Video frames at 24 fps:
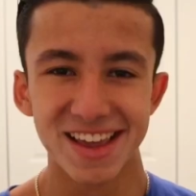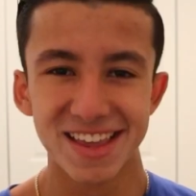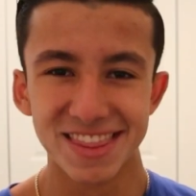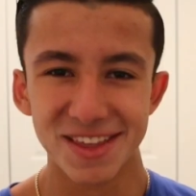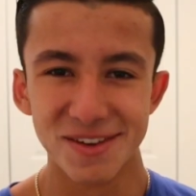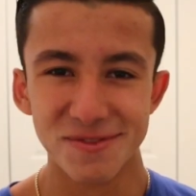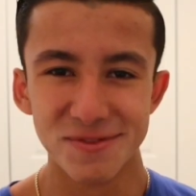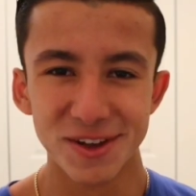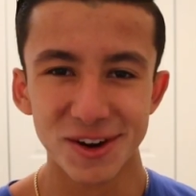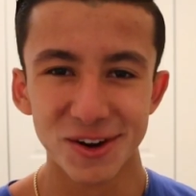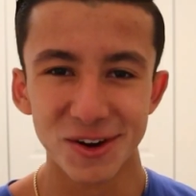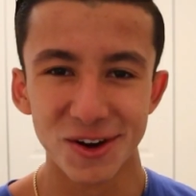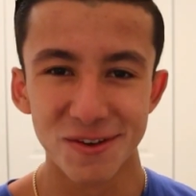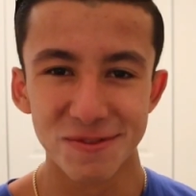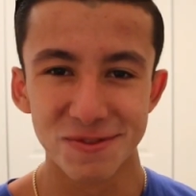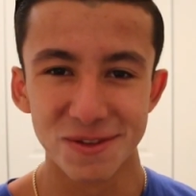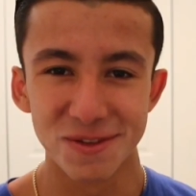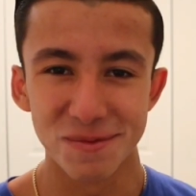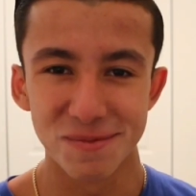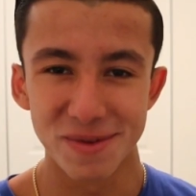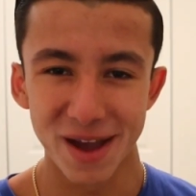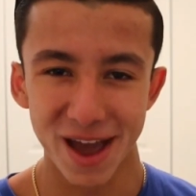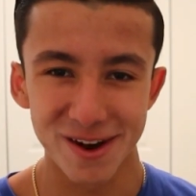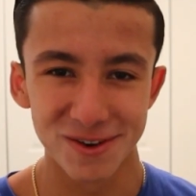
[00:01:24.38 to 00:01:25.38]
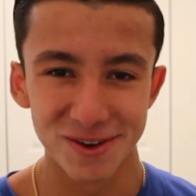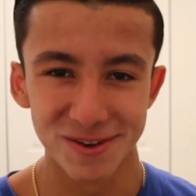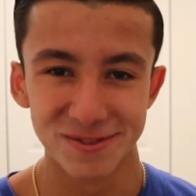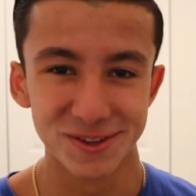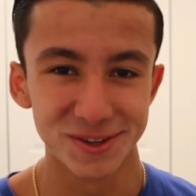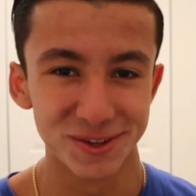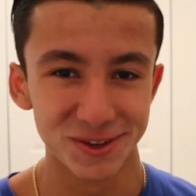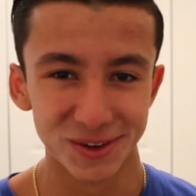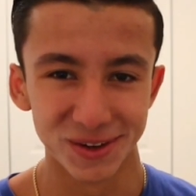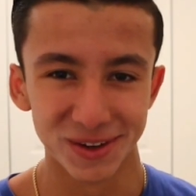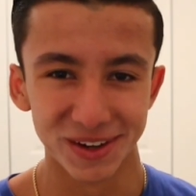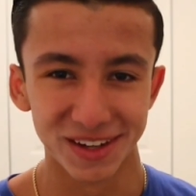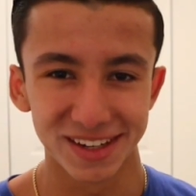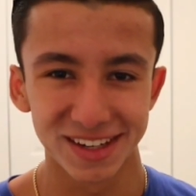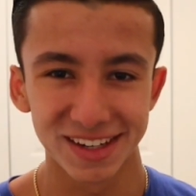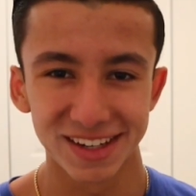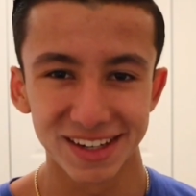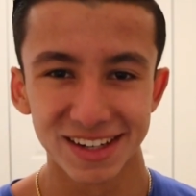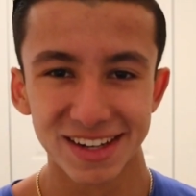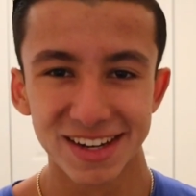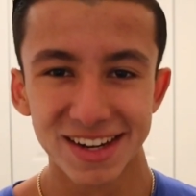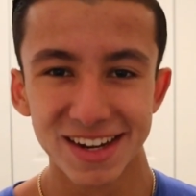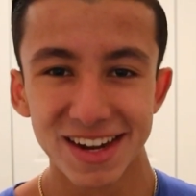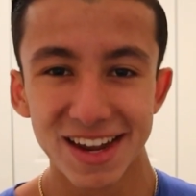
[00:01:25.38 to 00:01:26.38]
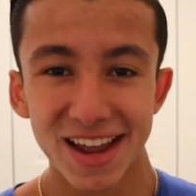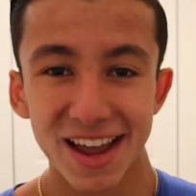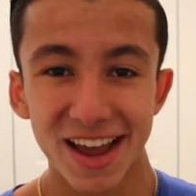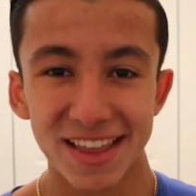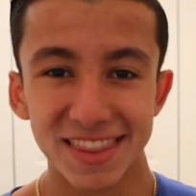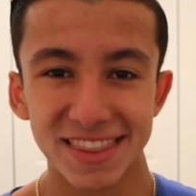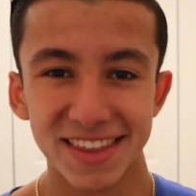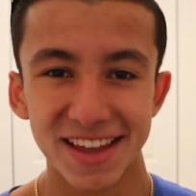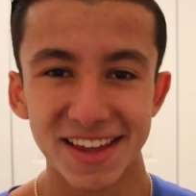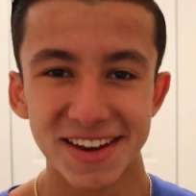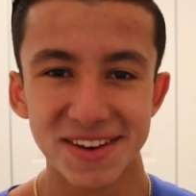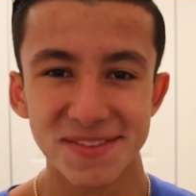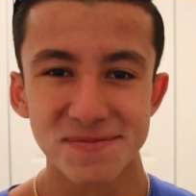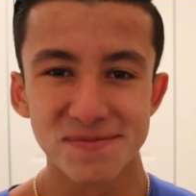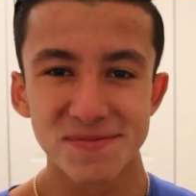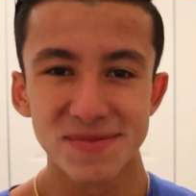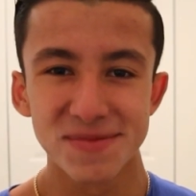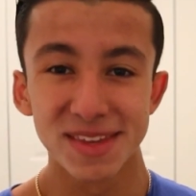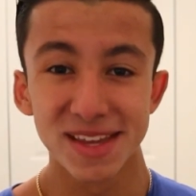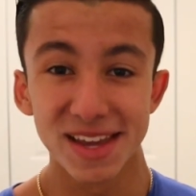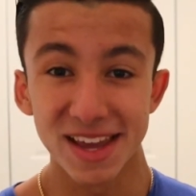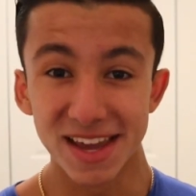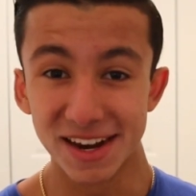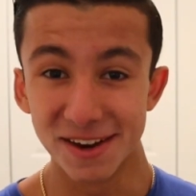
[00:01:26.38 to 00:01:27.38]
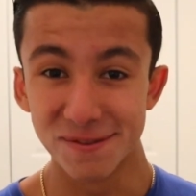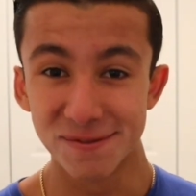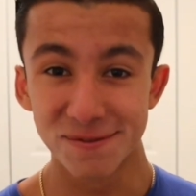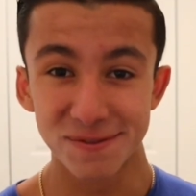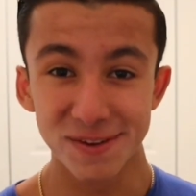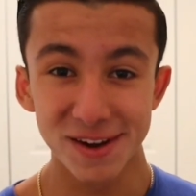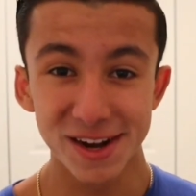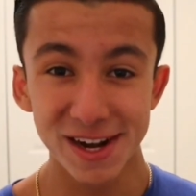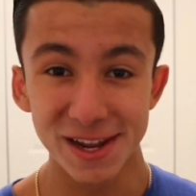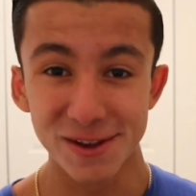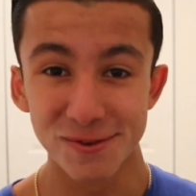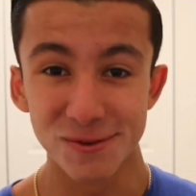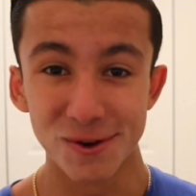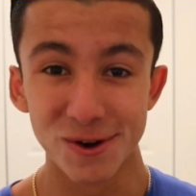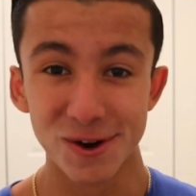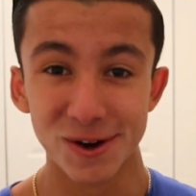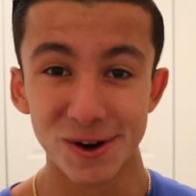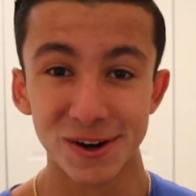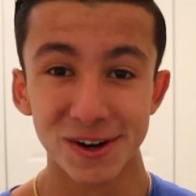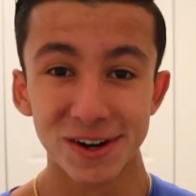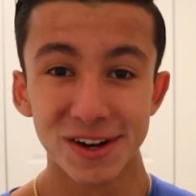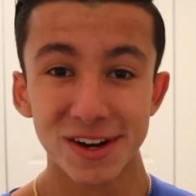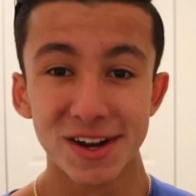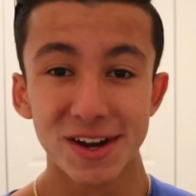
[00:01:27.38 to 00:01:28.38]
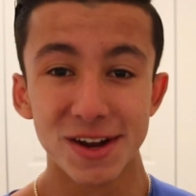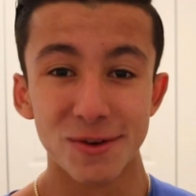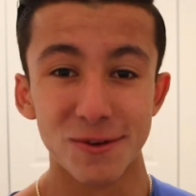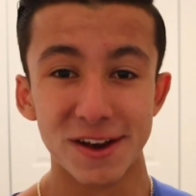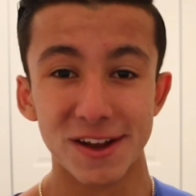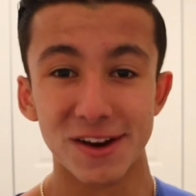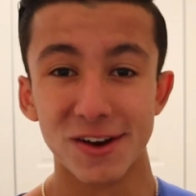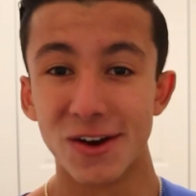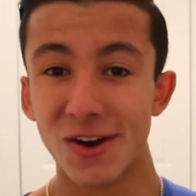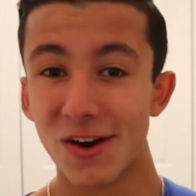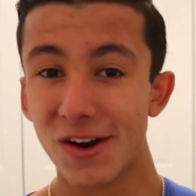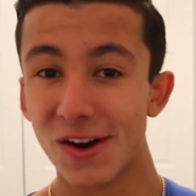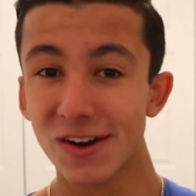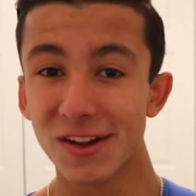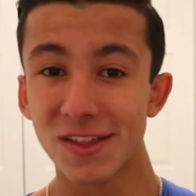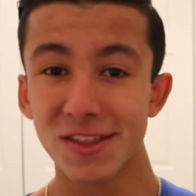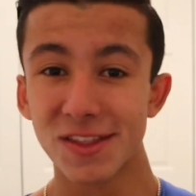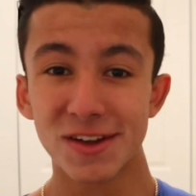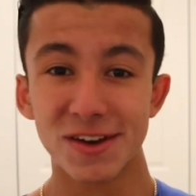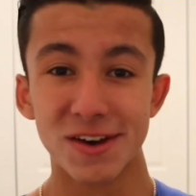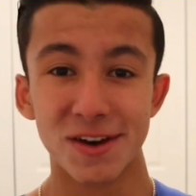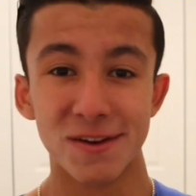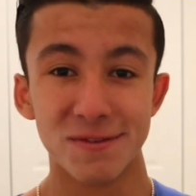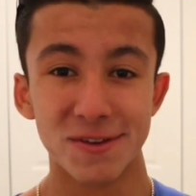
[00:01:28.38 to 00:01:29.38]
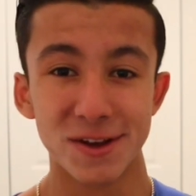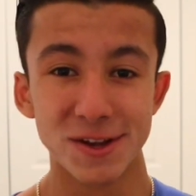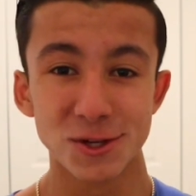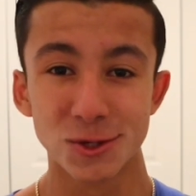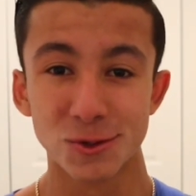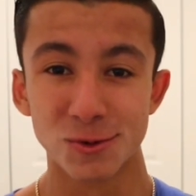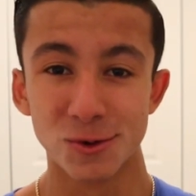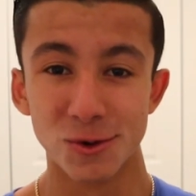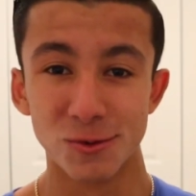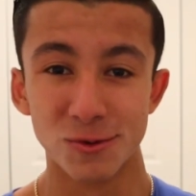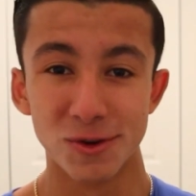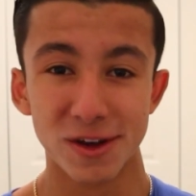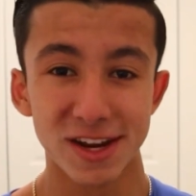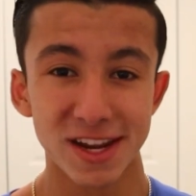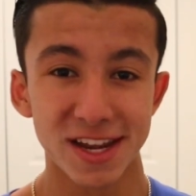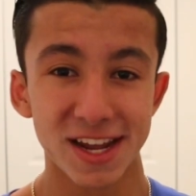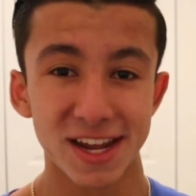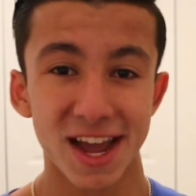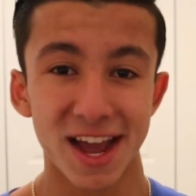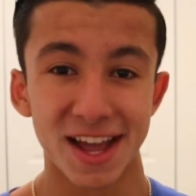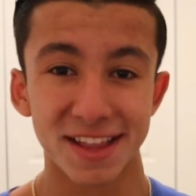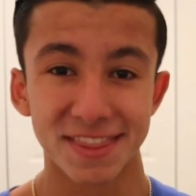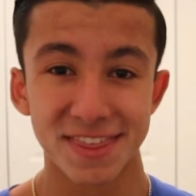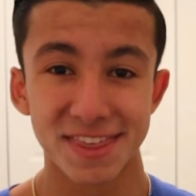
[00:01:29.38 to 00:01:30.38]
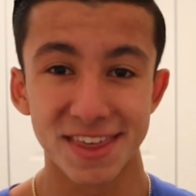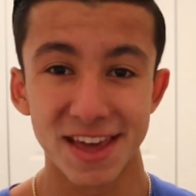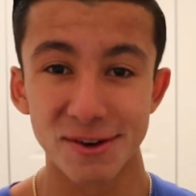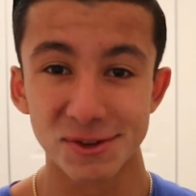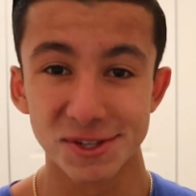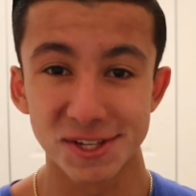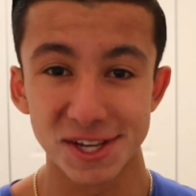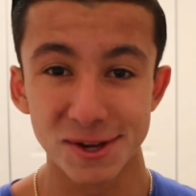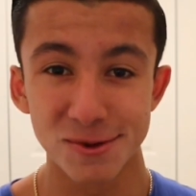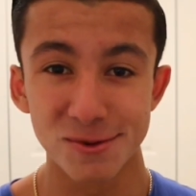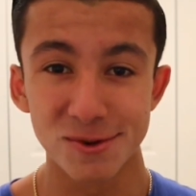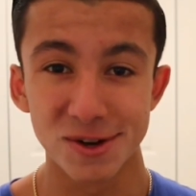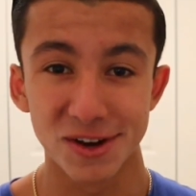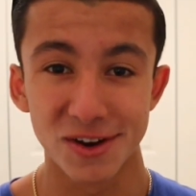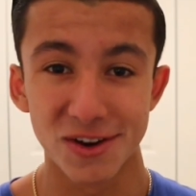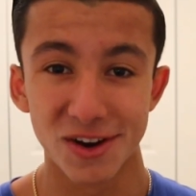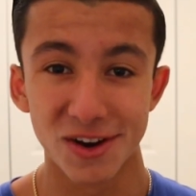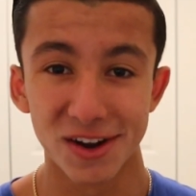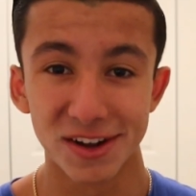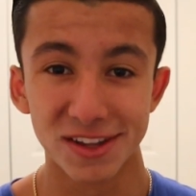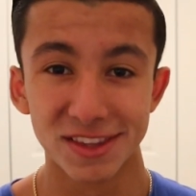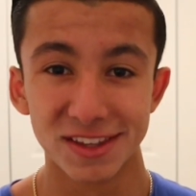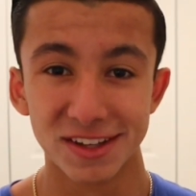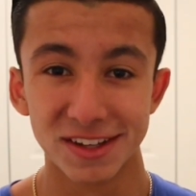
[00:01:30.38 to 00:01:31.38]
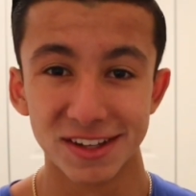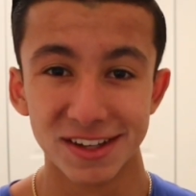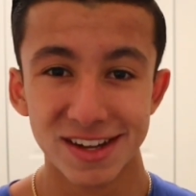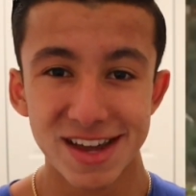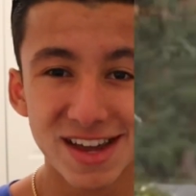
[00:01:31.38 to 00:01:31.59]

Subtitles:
in the middle of the Battle of New York. And then in Infinity War, when all of the Avengers were running at Thanos in Wakanda,